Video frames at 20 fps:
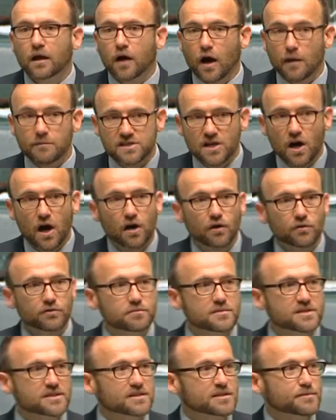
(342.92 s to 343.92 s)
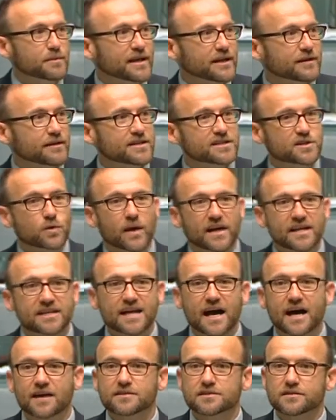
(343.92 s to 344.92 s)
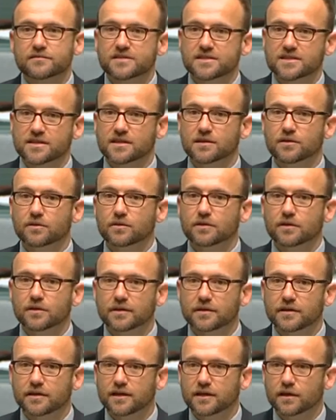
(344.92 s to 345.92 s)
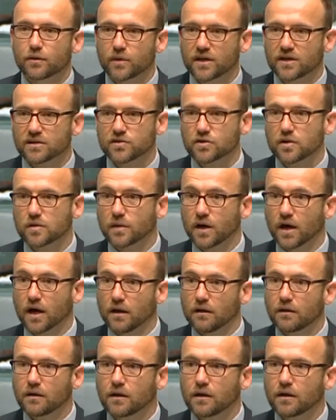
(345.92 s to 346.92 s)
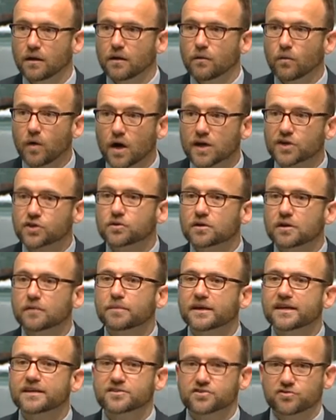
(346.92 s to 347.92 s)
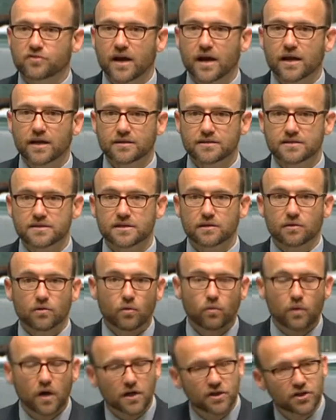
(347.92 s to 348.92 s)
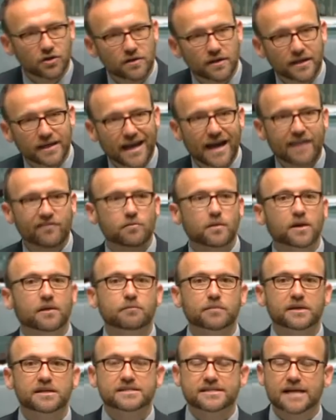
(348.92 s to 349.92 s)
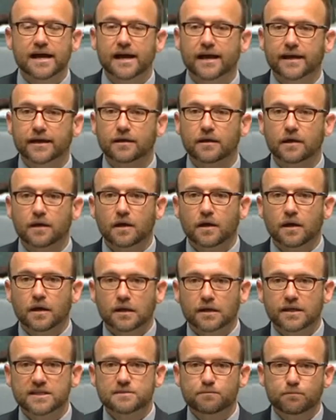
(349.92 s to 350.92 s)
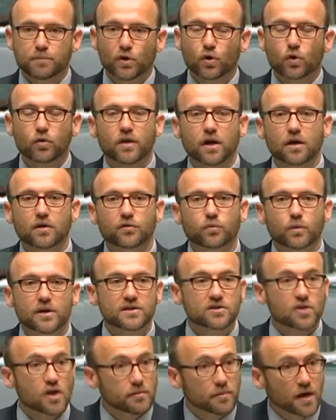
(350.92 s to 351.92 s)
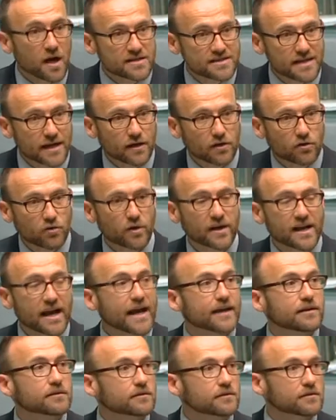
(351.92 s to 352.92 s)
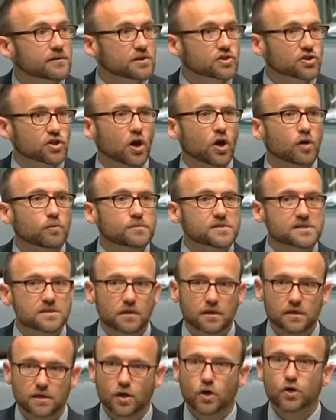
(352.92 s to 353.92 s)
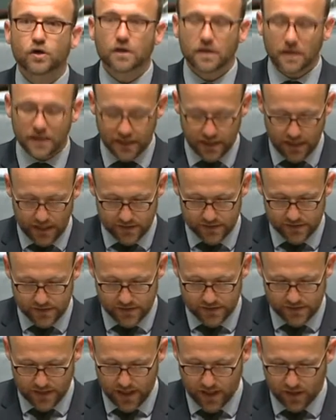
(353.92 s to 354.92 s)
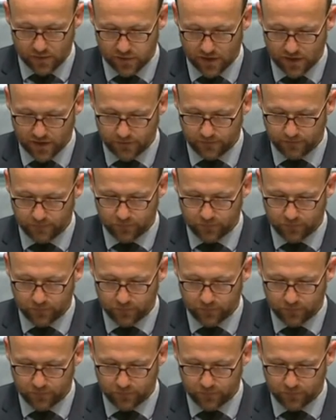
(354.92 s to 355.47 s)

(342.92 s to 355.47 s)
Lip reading: I'm told, Mr Speaker, there's 20 tonnes of steel in a wind turbine. Why shouldn't it be Australian steel? Why shouldn't government be saying, let's build those wind turbines and create the jobs locally and sustainably?